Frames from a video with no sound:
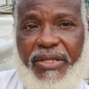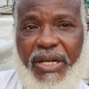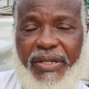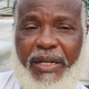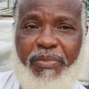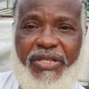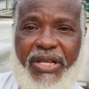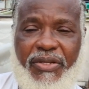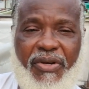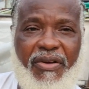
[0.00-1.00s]
Now that means
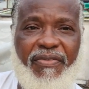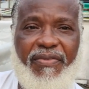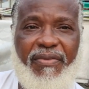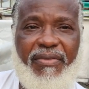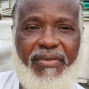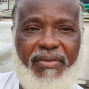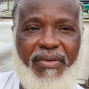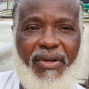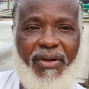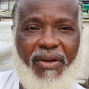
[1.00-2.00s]
that you have
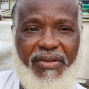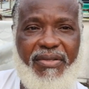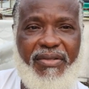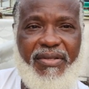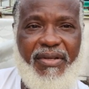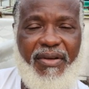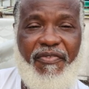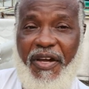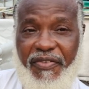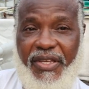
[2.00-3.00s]
lost
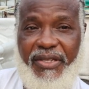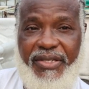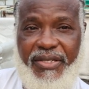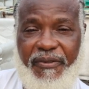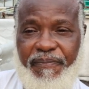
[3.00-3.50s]
5 kg,